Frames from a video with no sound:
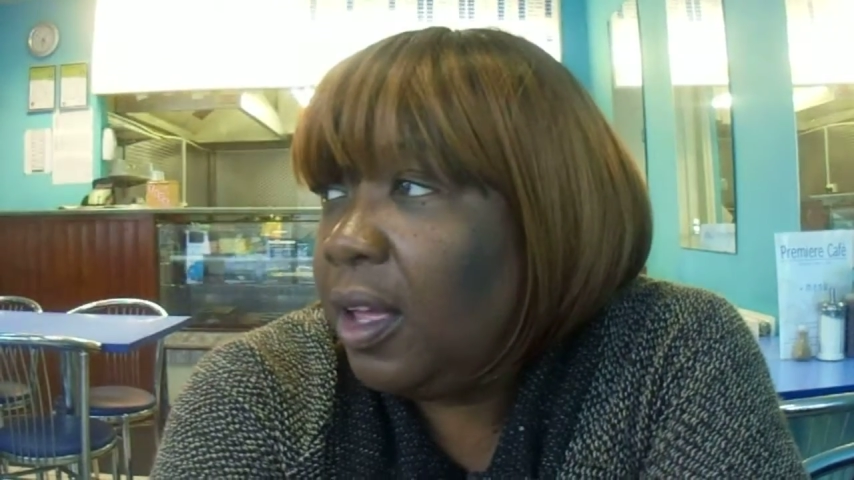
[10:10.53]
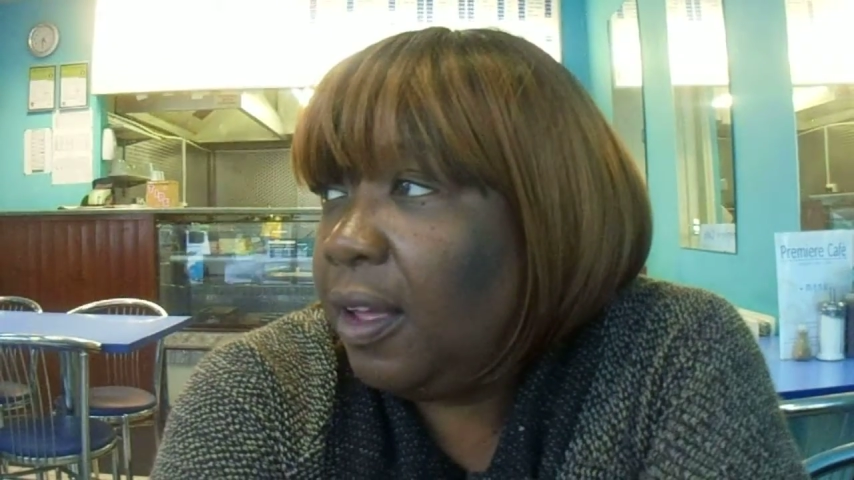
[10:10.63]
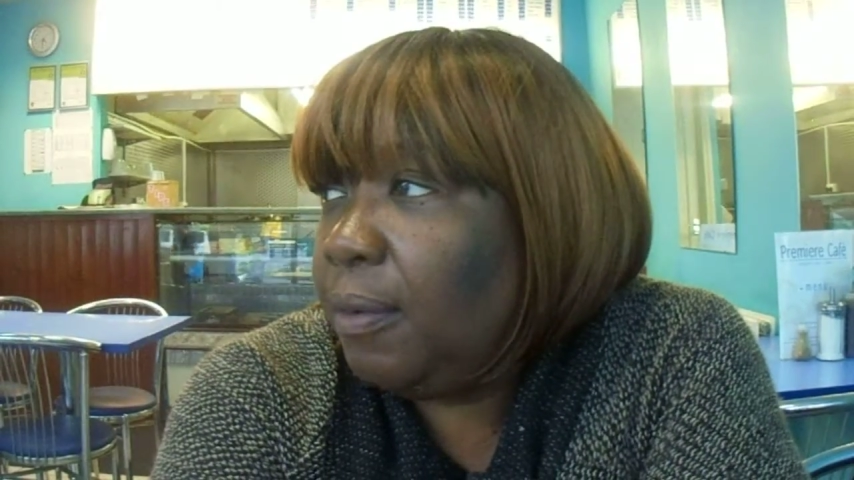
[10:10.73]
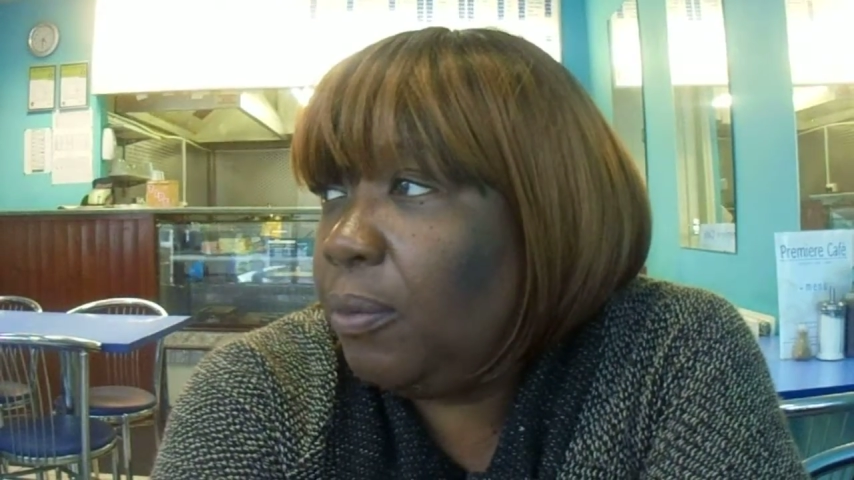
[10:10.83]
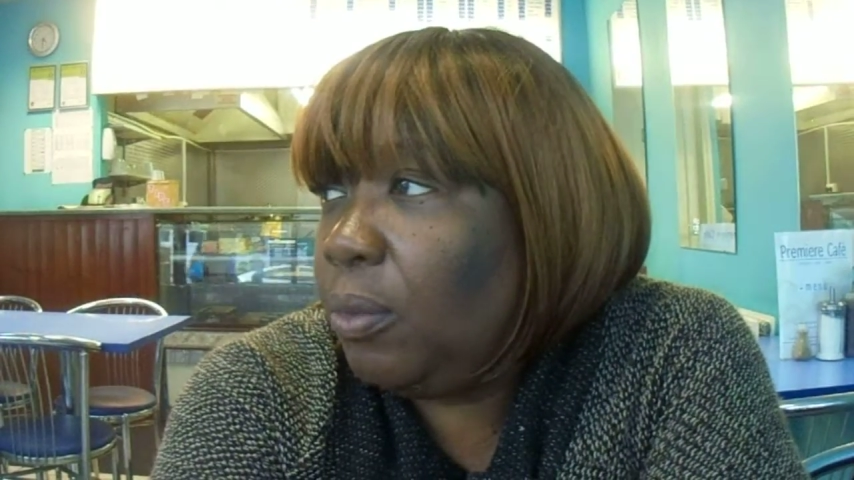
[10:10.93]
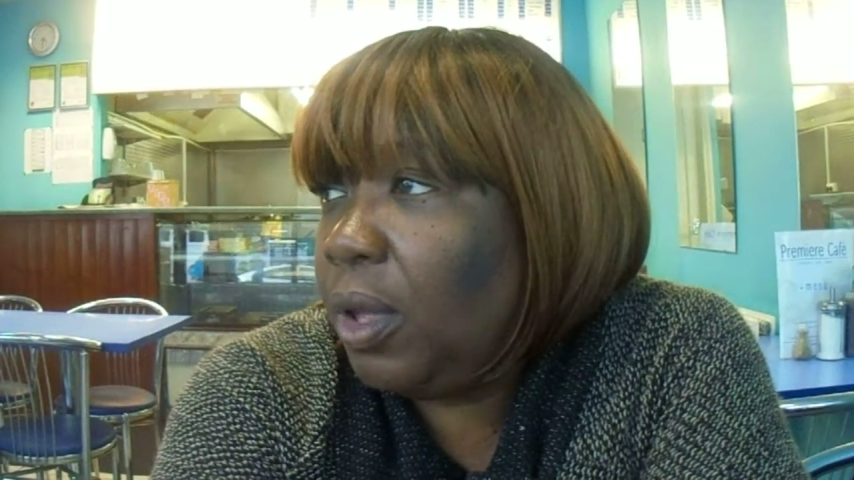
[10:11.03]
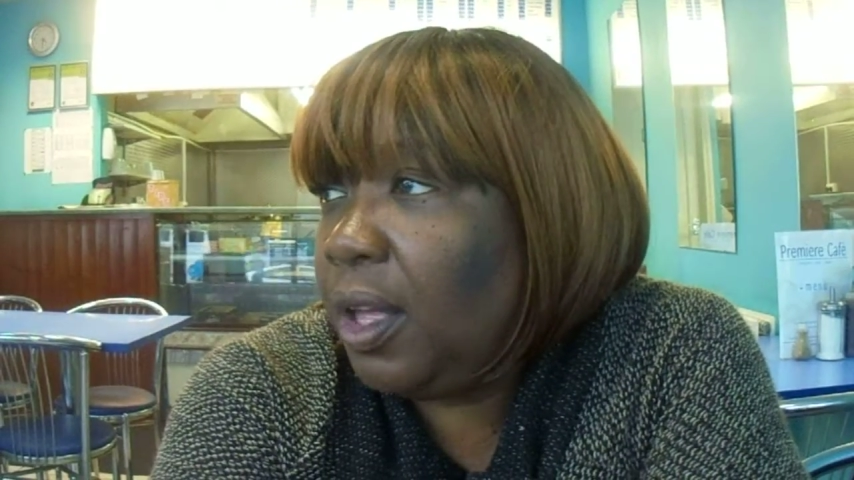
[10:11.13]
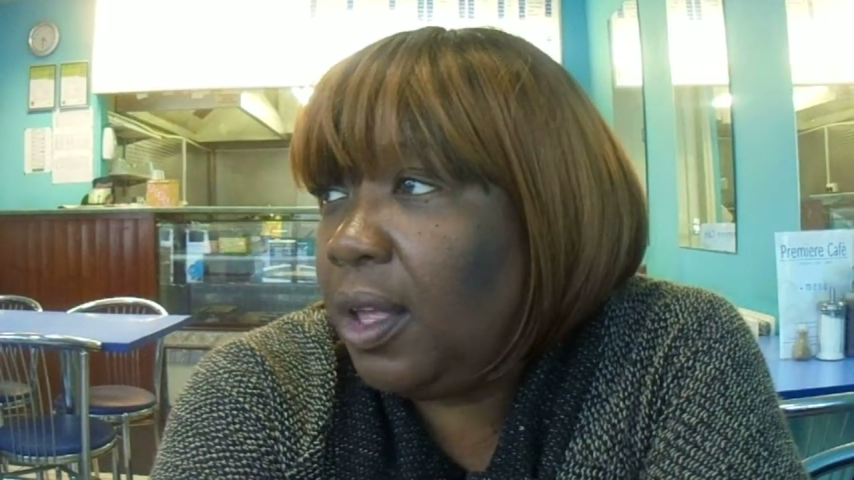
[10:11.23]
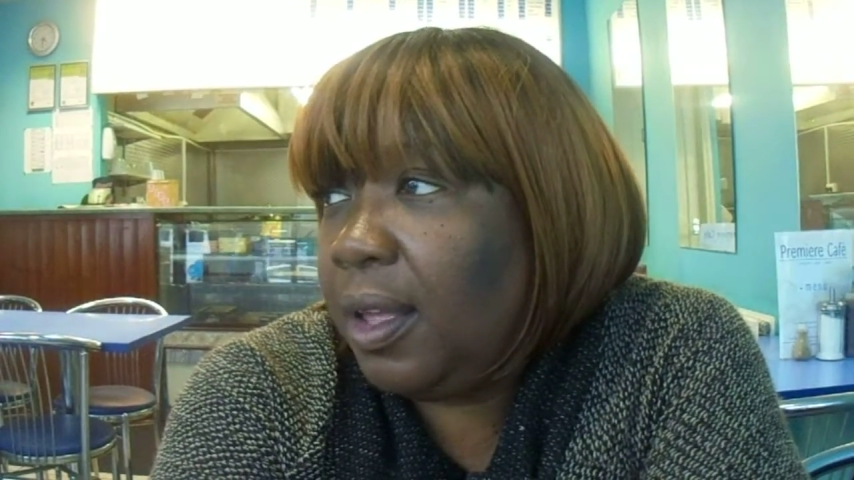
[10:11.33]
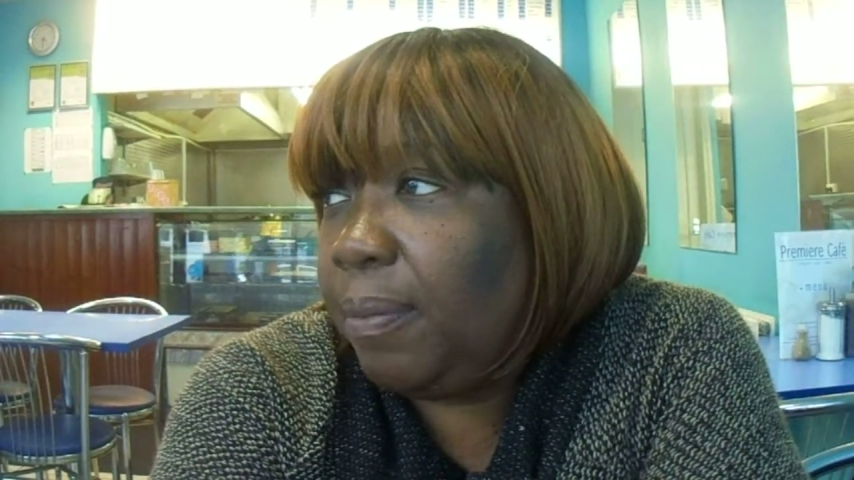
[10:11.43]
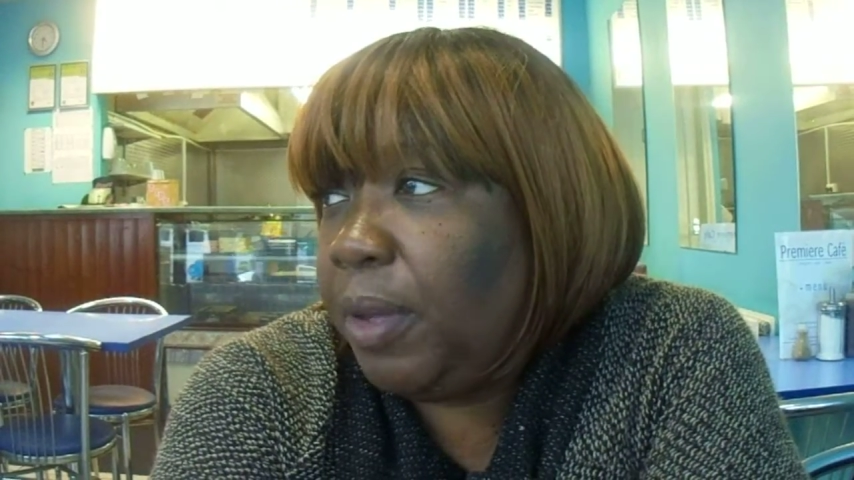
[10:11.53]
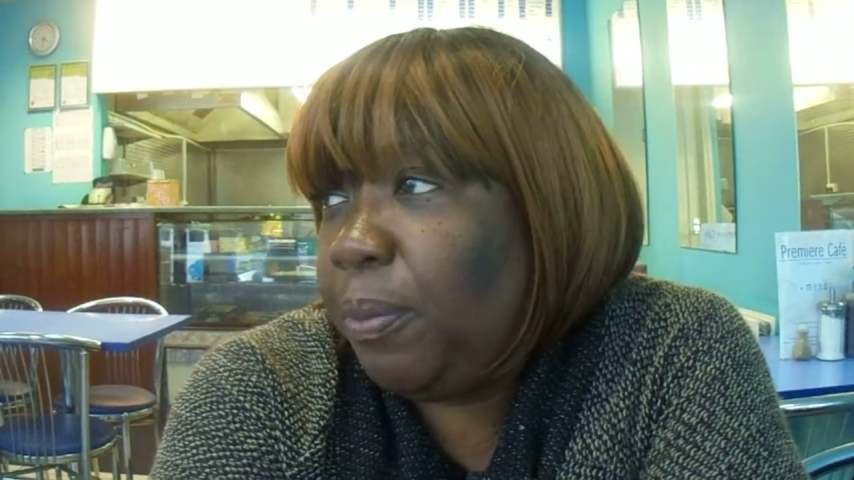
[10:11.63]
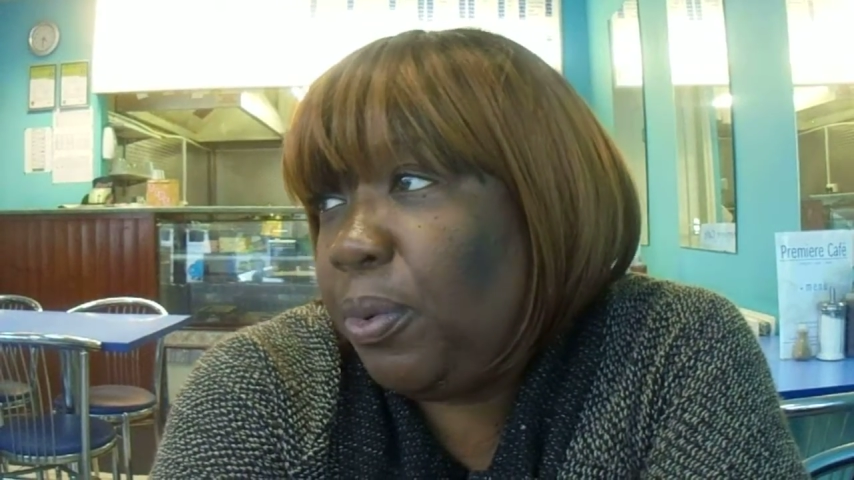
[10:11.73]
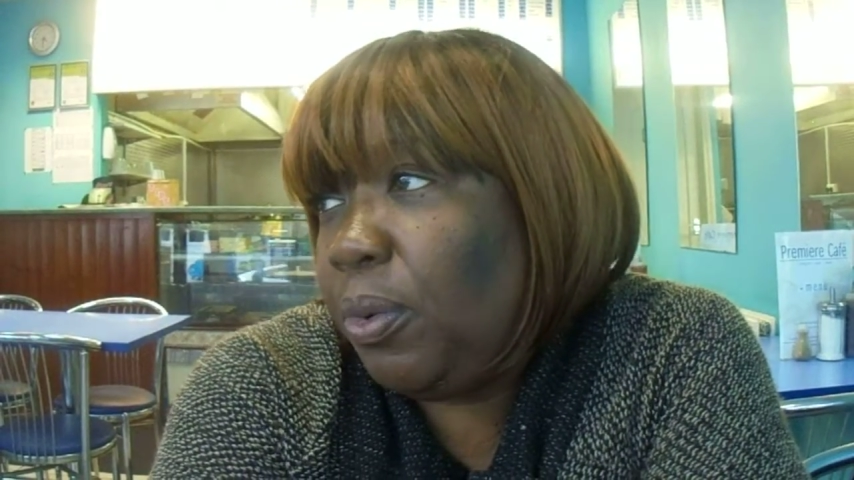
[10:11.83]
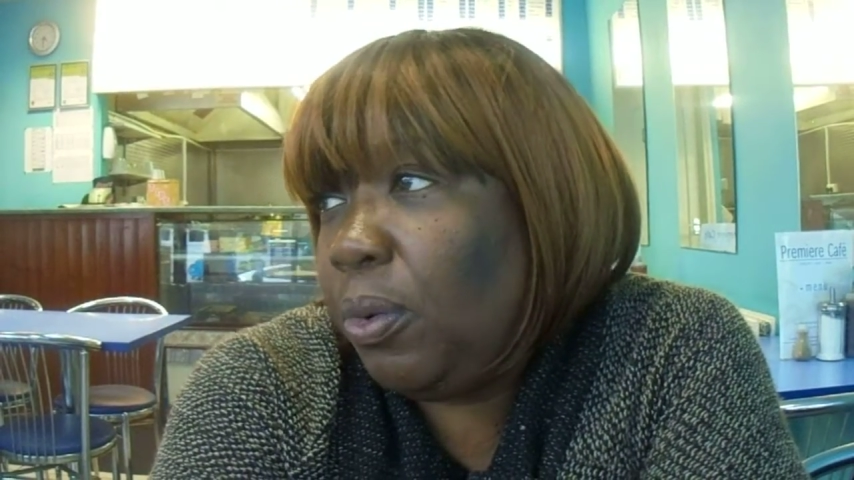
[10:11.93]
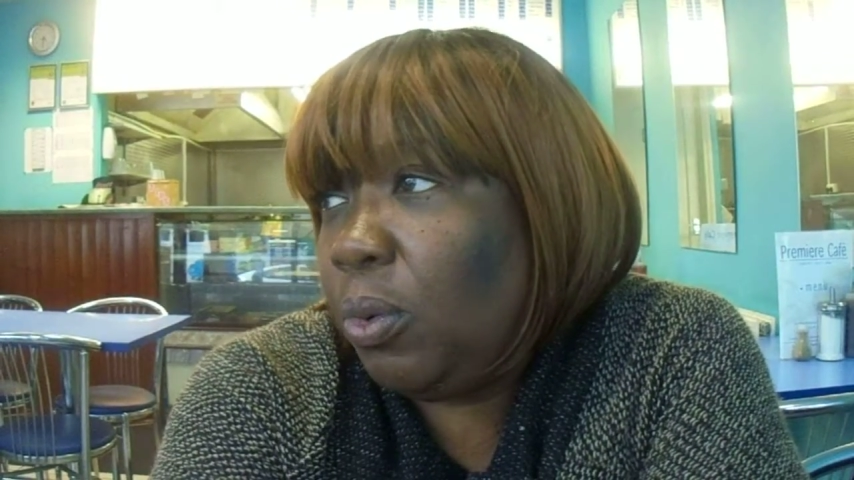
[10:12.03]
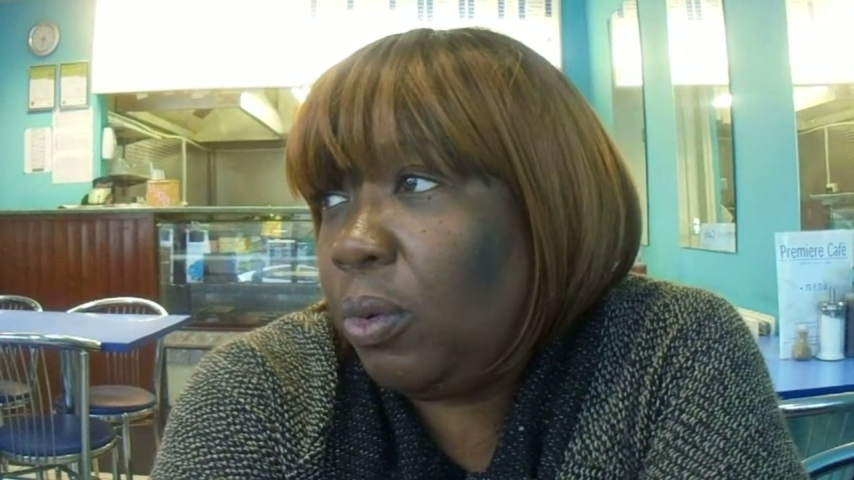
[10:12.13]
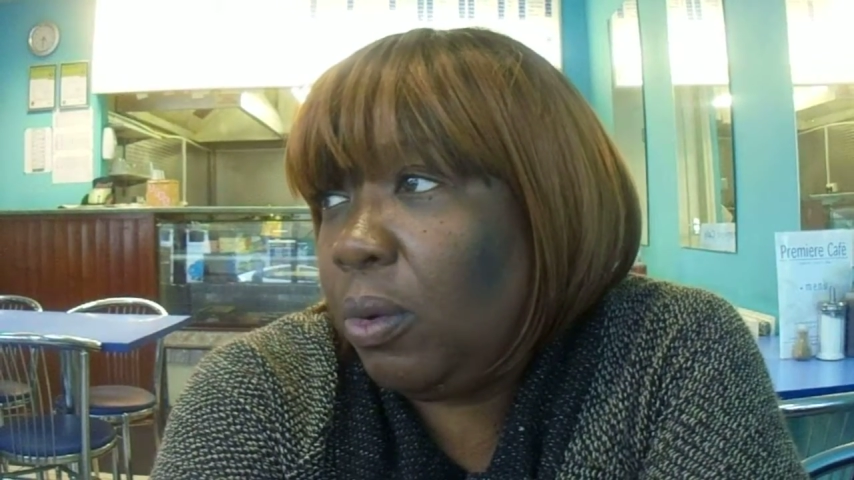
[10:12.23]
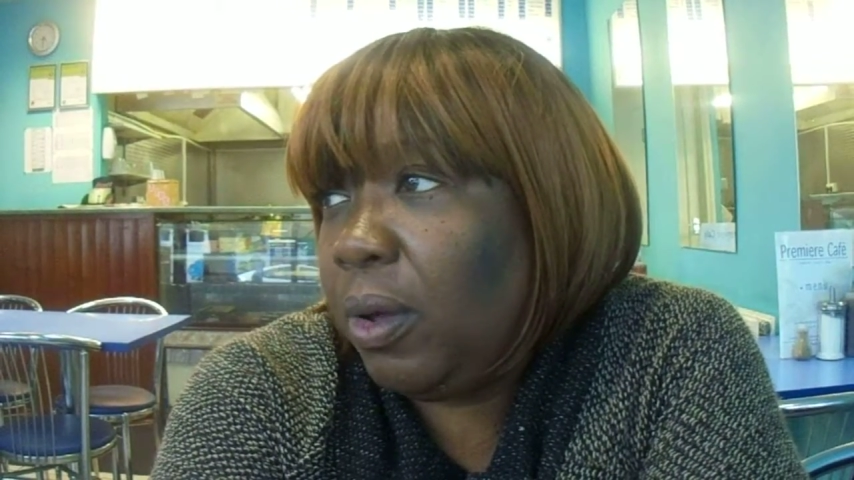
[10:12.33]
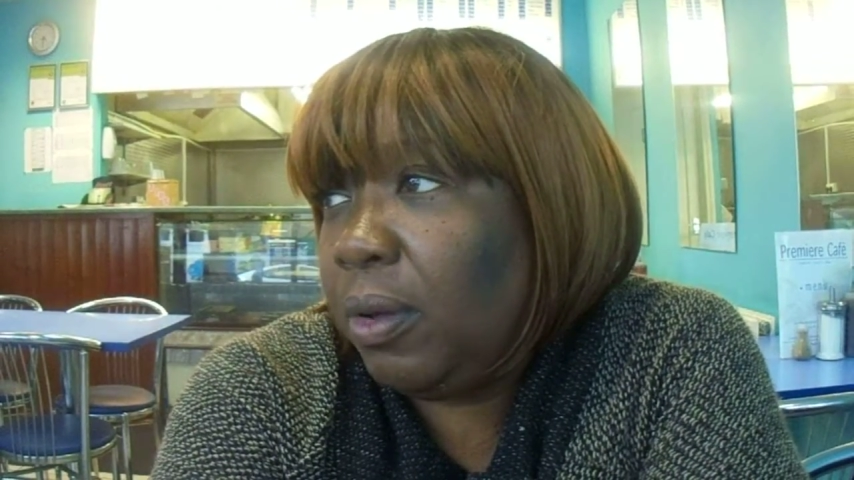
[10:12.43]
But it, it, people who,
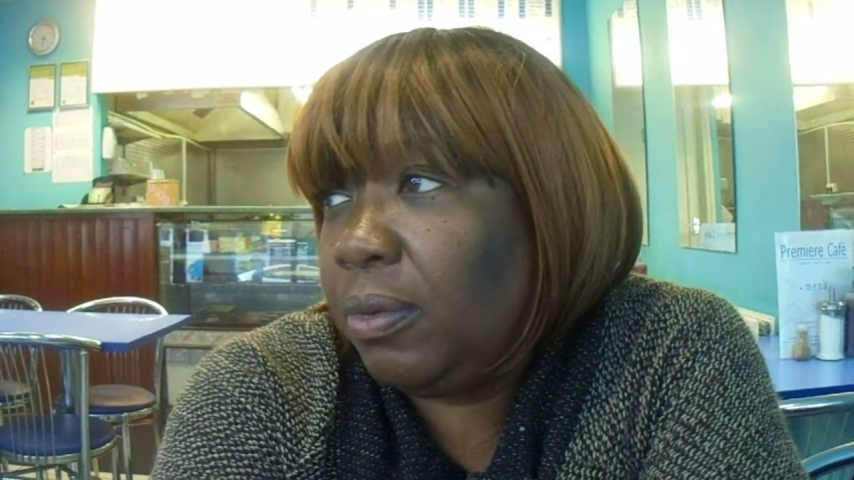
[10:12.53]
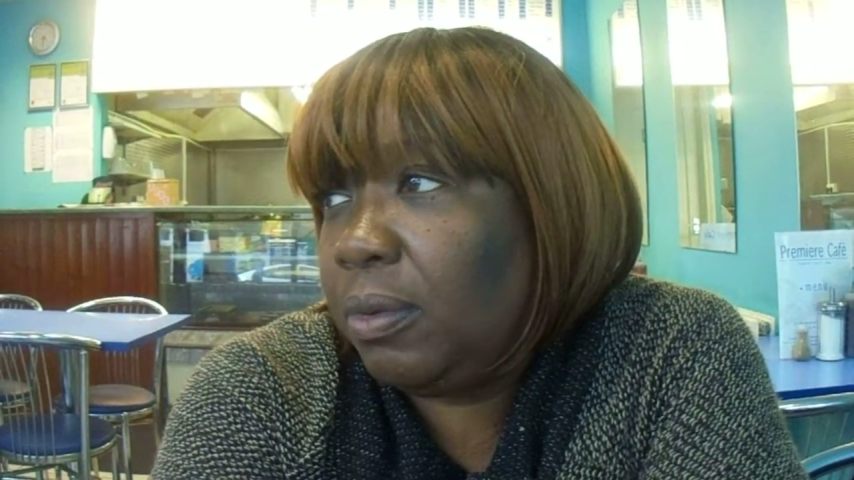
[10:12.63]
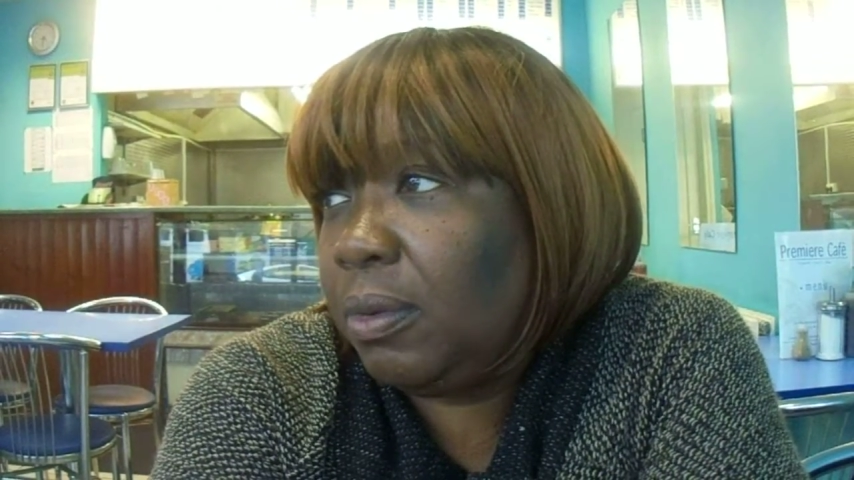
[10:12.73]
who are